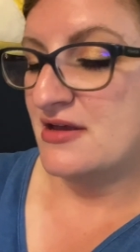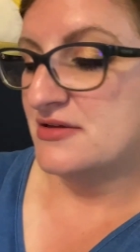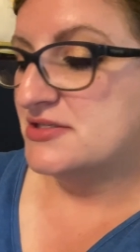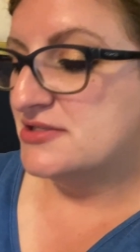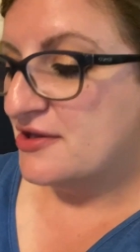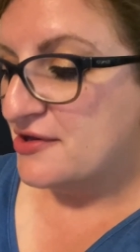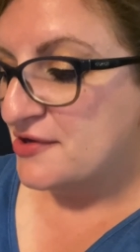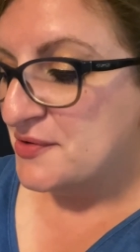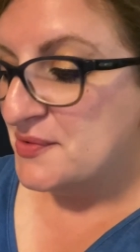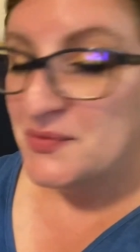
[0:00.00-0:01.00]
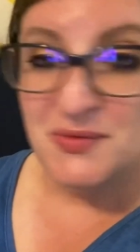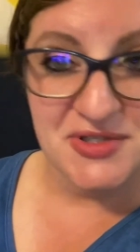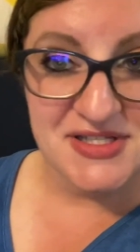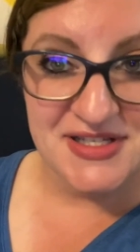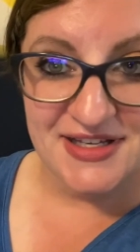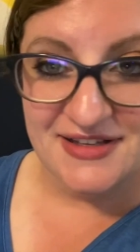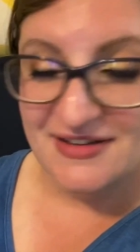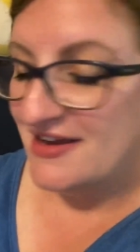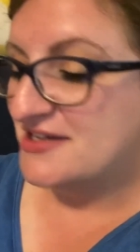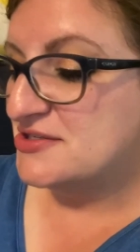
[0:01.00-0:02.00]
So we'll see.
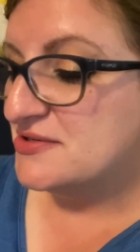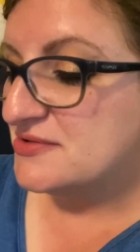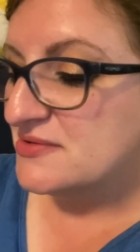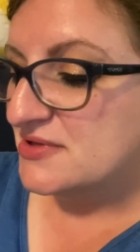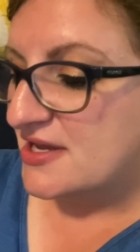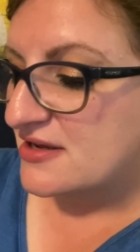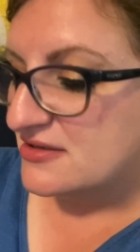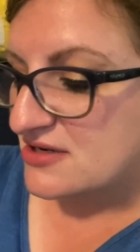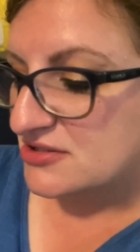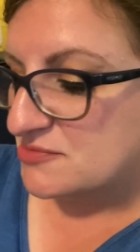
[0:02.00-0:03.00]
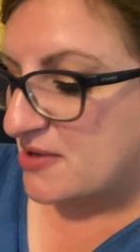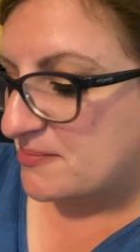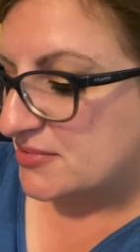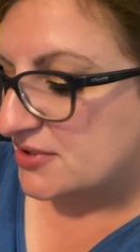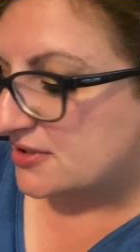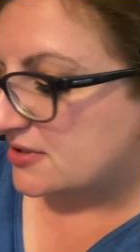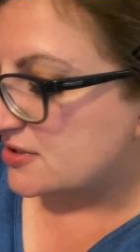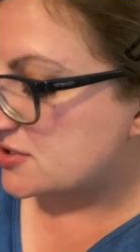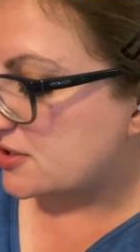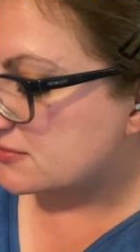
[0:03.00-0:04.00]
I do like Dr. Pepper
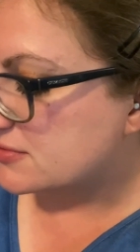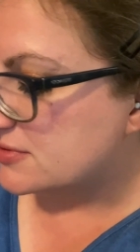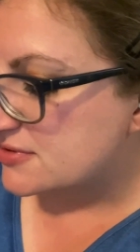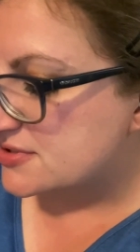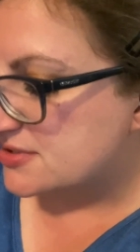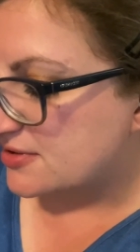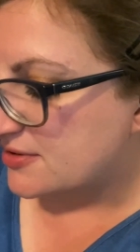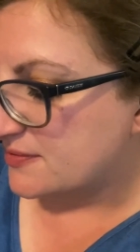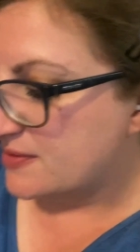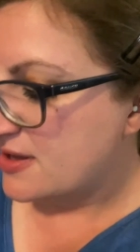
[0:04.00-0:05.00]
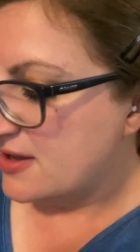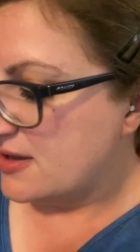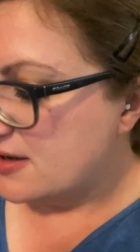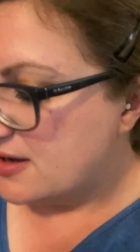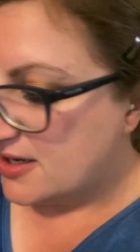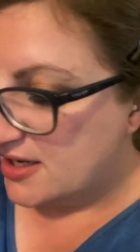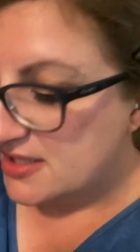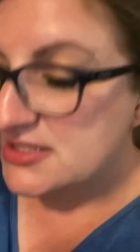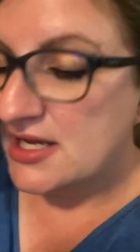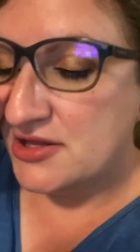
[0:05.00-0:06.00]
in general, so I
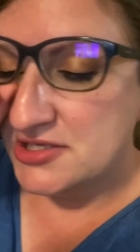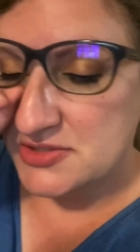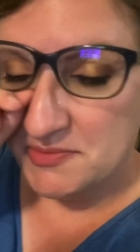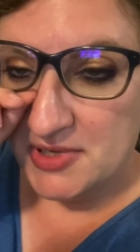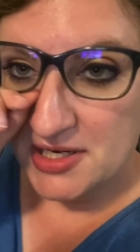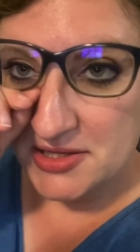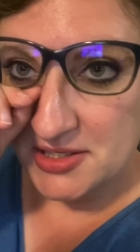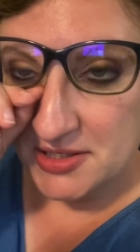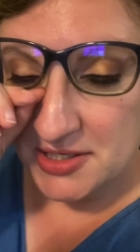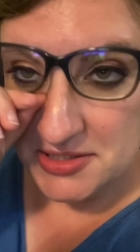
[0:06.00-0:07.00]
can't see how this would be anything like